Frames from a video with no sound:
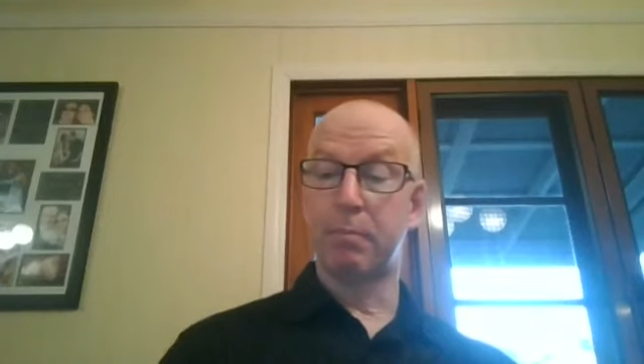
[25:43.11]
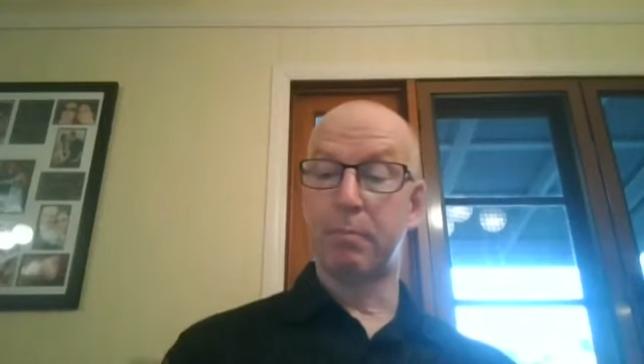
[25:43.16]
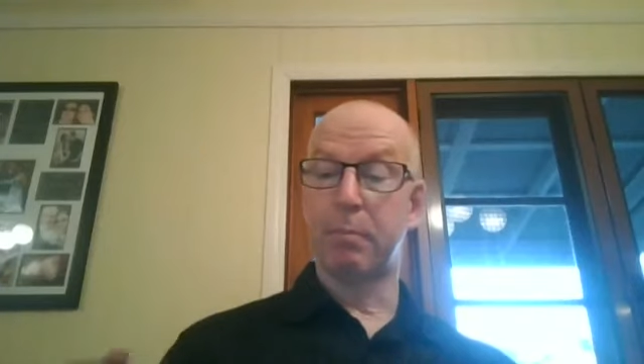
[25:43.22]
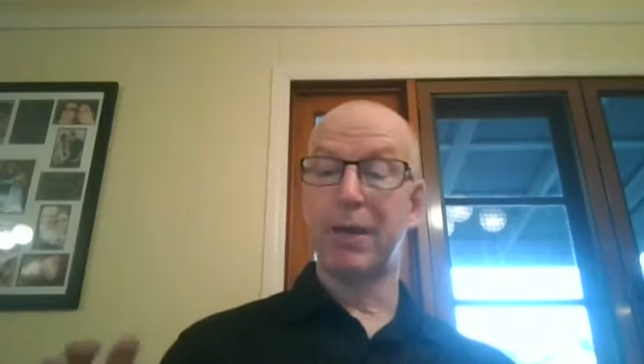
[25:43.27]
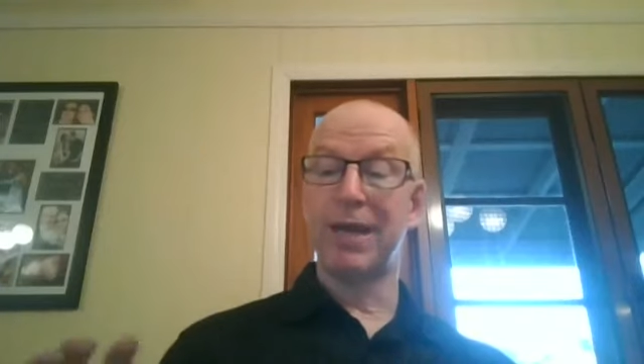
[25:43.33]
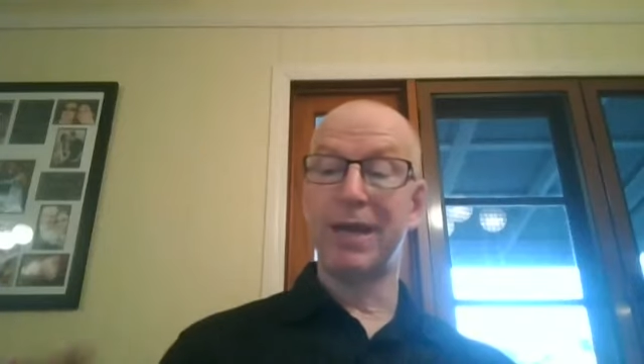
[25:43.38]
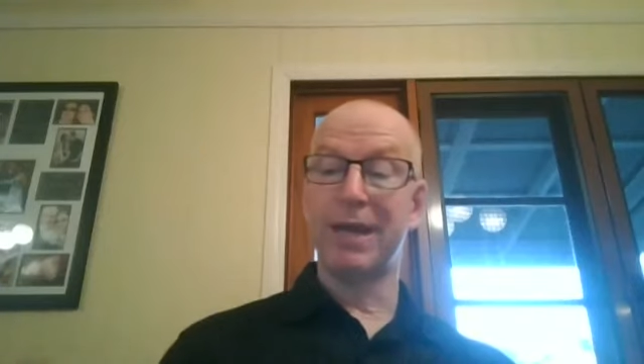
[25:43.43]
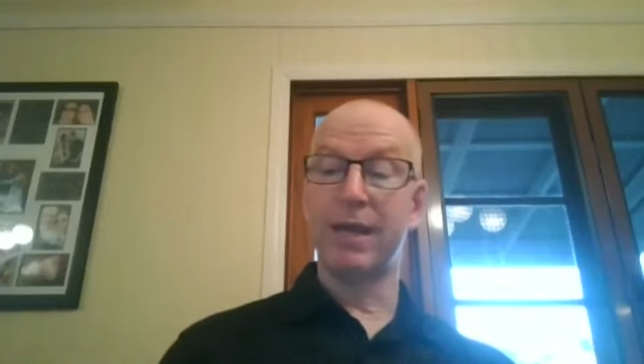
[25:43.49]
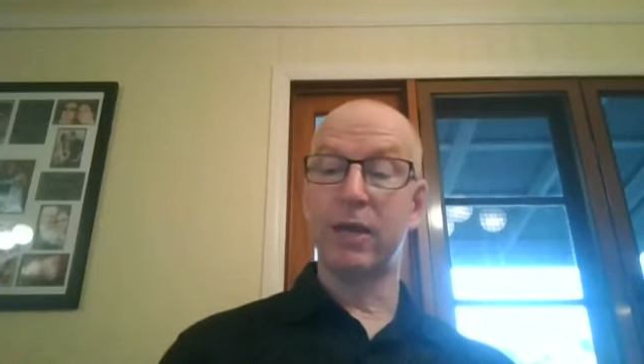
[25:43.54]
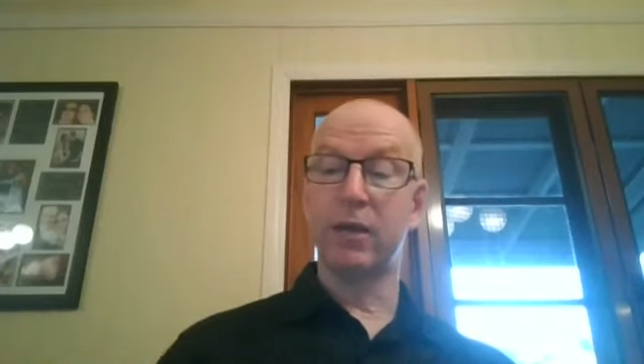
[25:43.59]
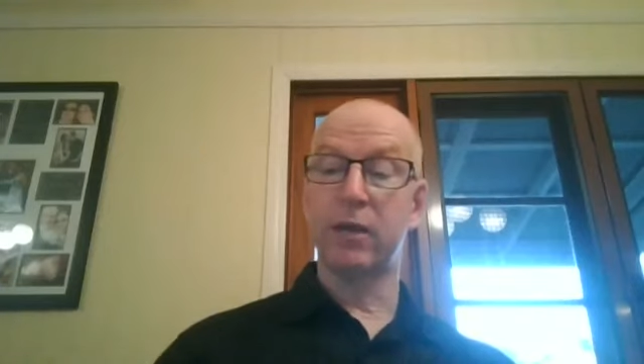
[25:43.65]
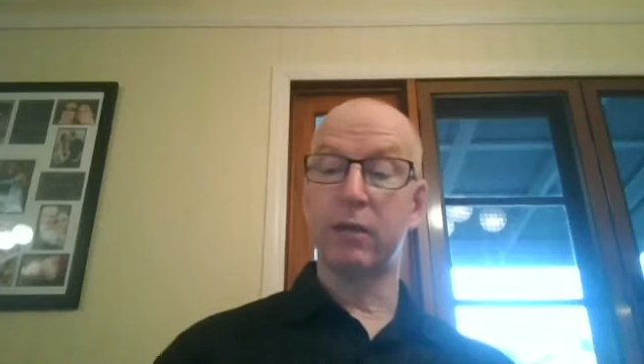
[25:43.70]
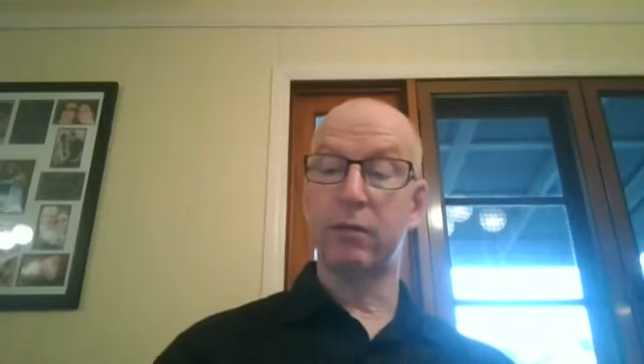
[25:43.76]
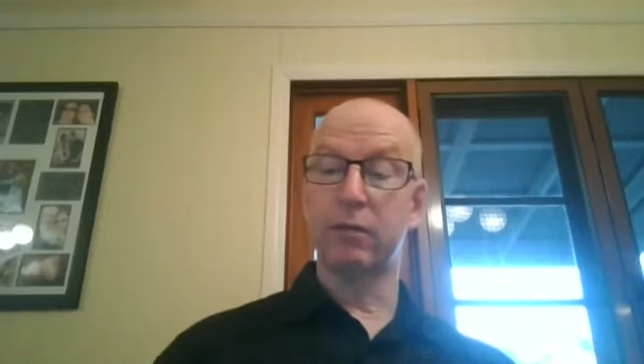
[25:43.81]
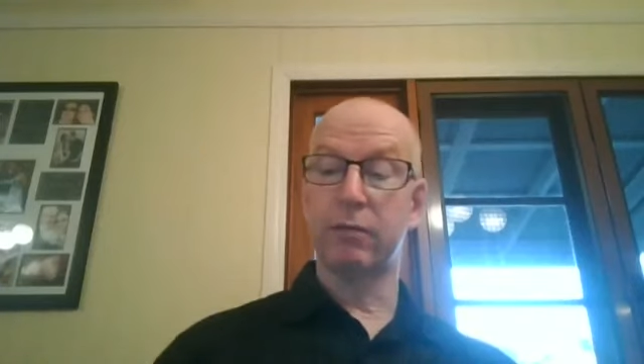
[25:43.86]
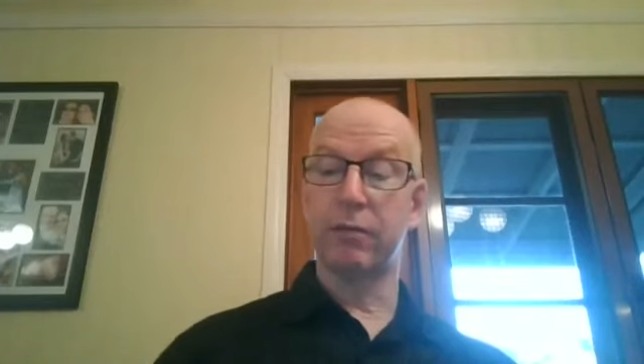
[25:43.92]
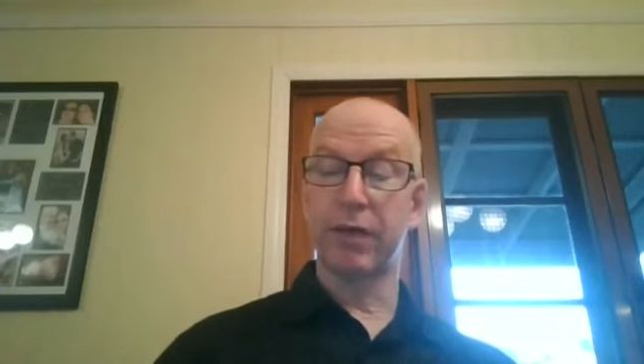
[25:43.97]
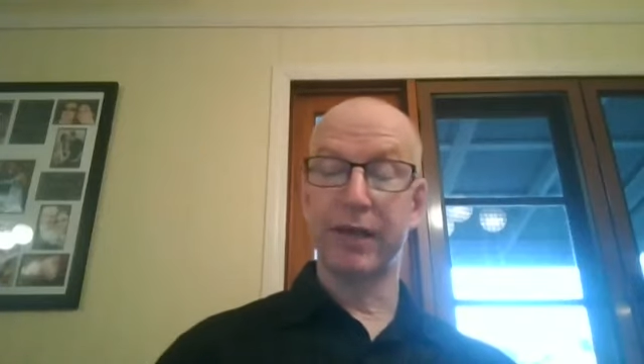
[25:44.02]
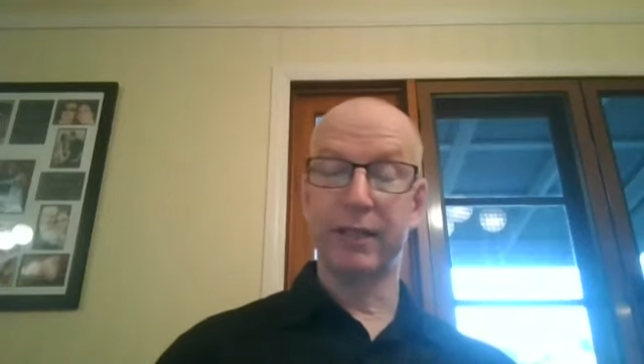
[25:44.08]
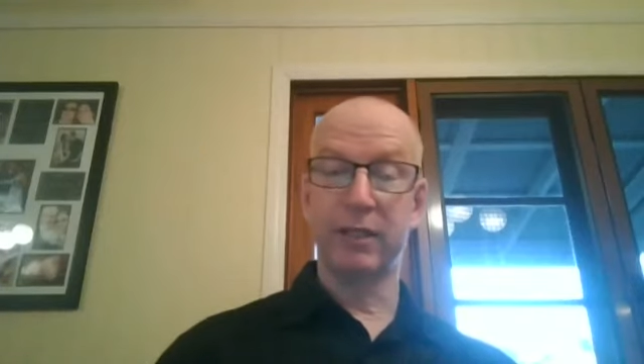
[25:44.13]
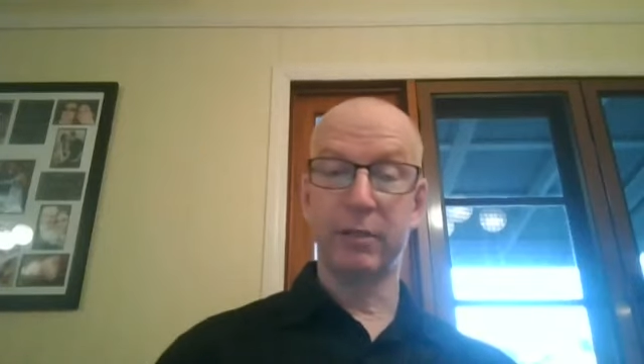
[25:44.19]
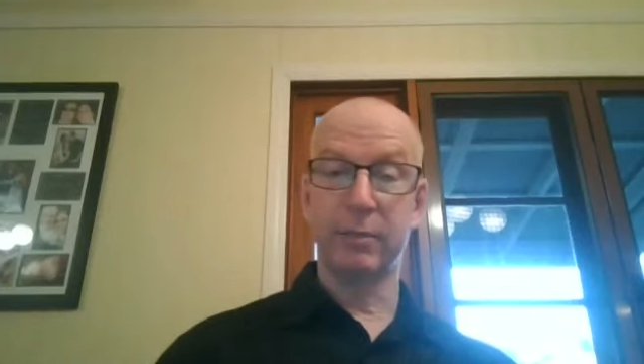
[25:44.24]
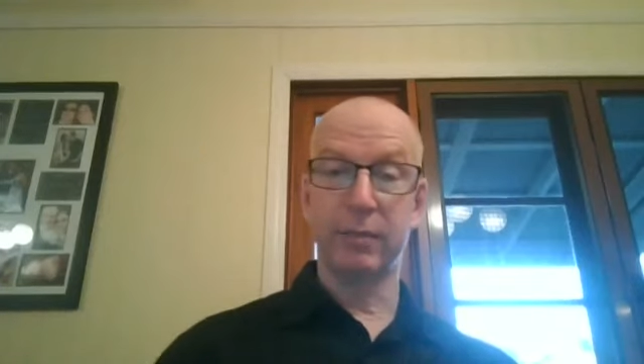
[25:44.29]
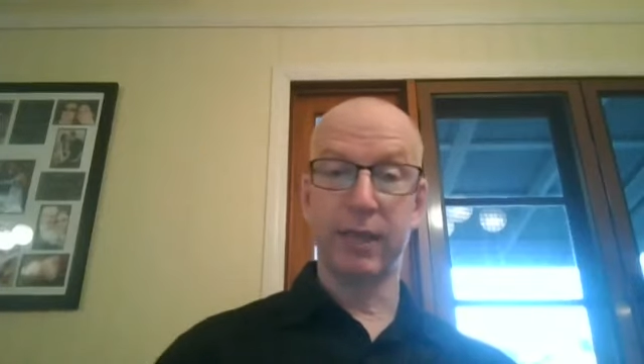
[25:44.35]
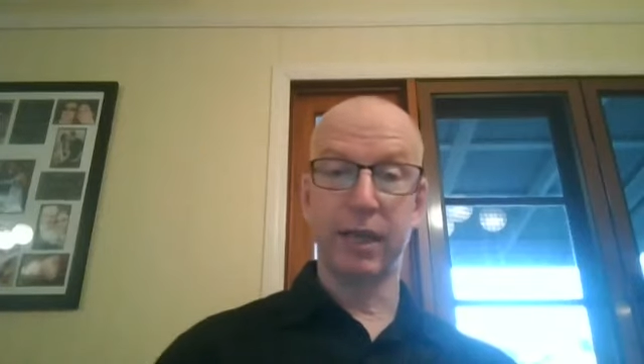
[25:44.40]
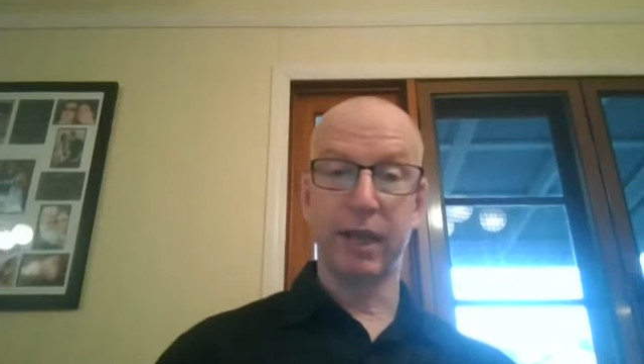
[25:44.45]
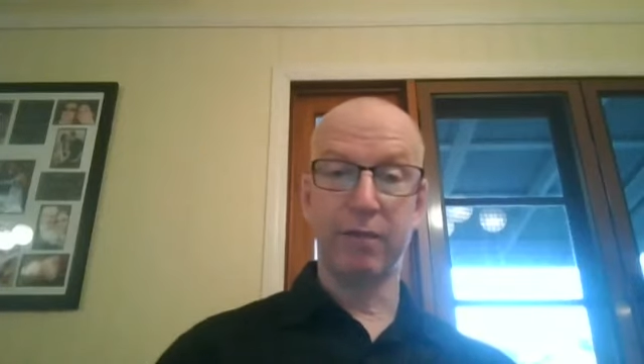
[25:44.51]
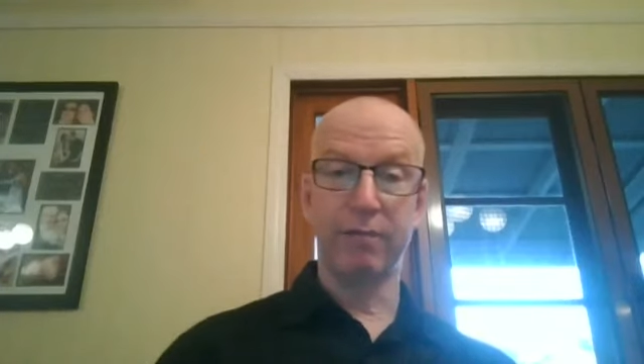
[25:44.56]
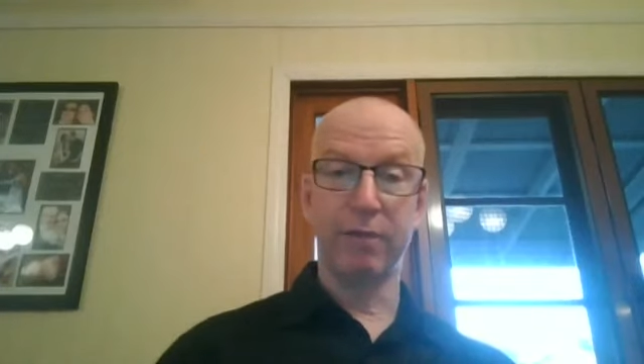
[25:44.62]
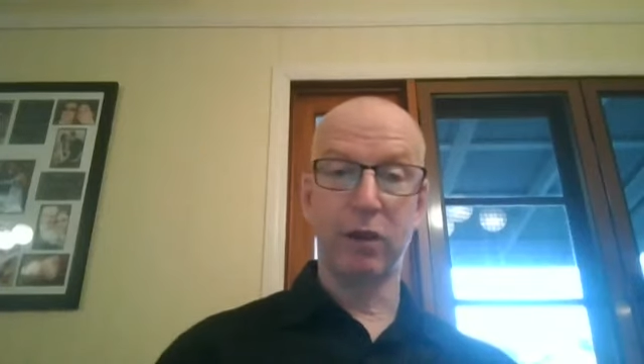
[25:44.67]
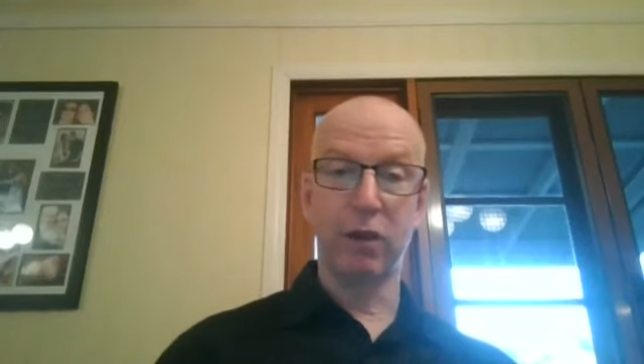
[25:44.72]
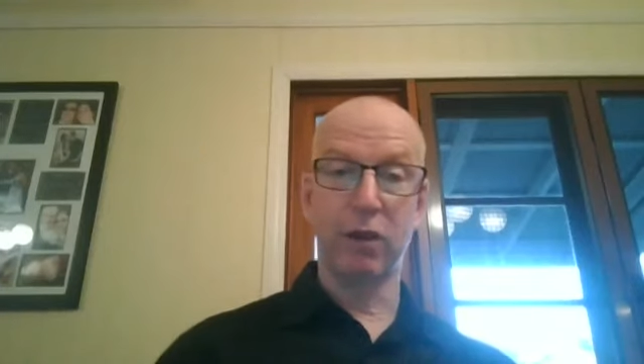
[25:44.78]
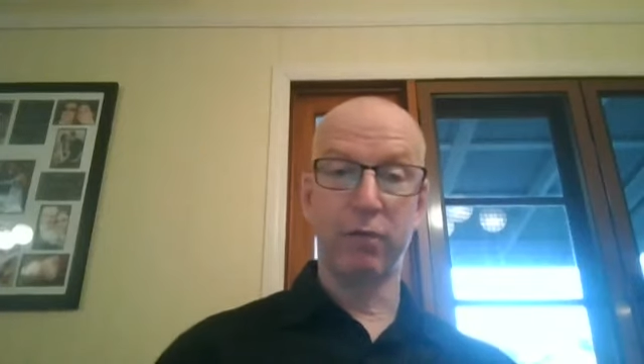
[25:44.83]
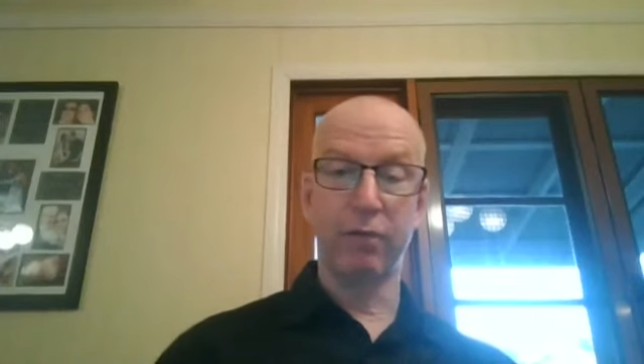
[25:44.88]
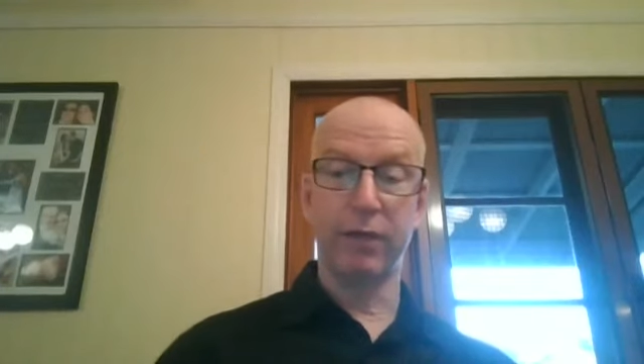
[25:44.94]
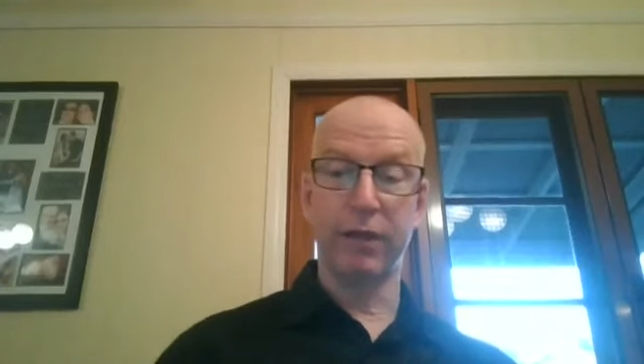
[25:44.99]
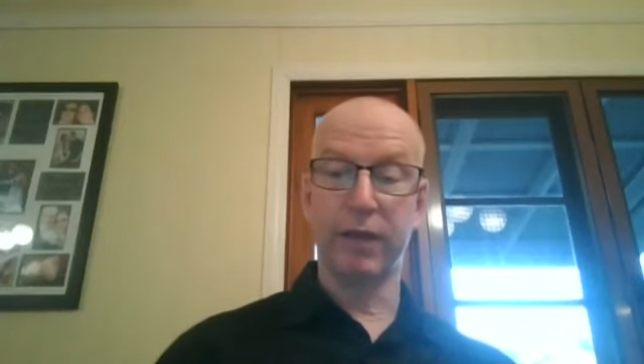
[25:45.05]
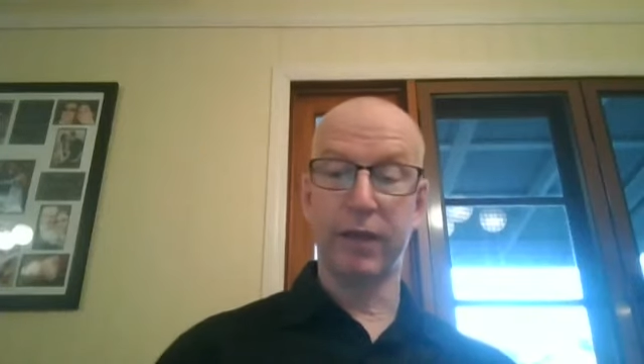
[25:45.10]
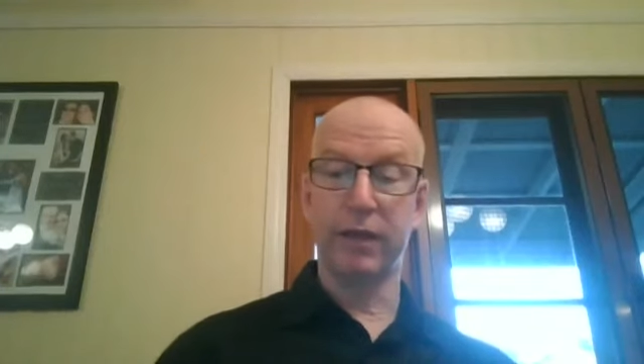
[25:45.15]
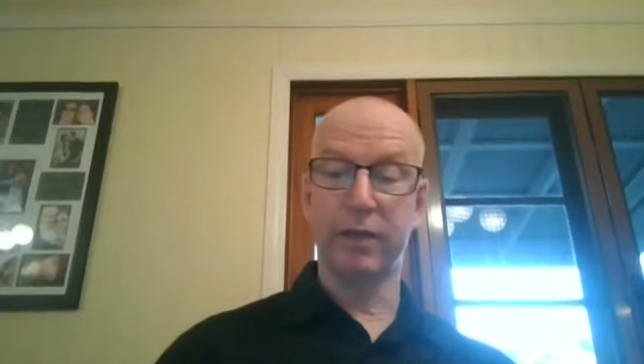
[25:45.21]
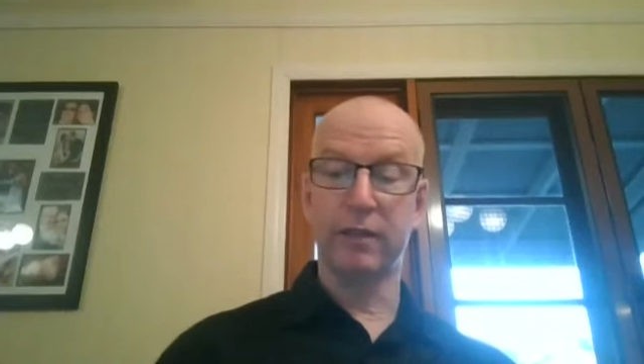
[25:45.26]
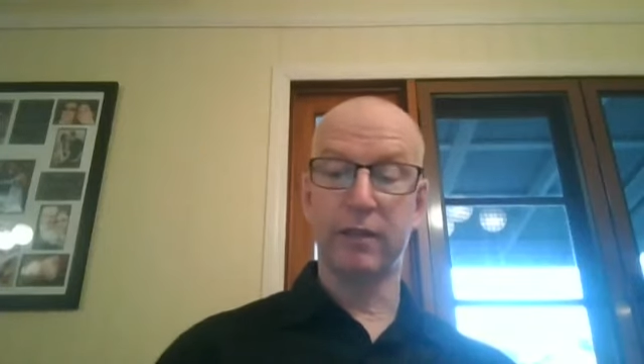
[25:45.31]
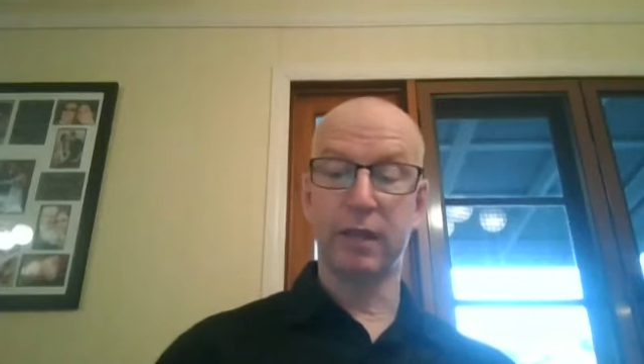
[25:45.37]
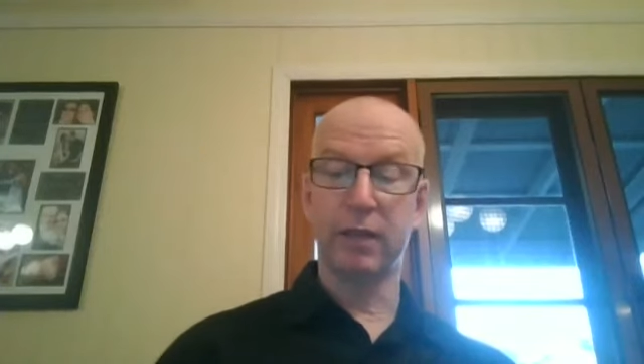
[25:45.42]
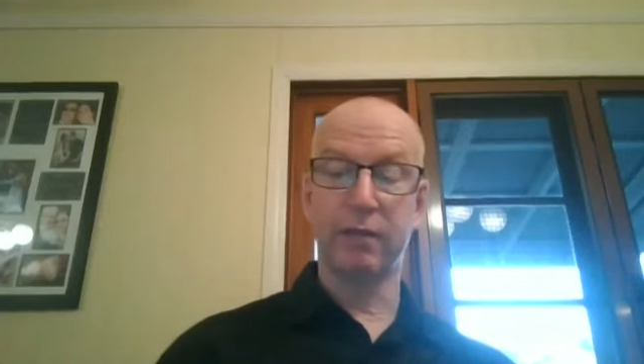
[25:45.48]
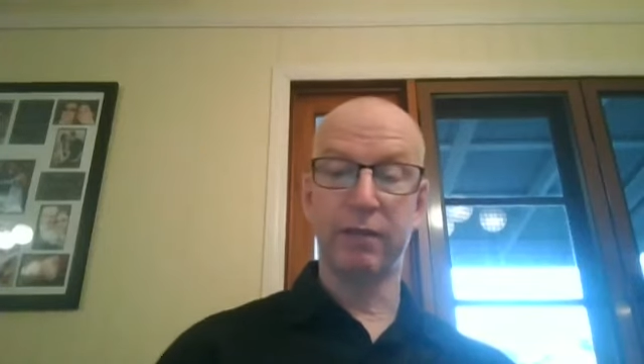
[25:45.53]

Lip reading: big thing to be careful of is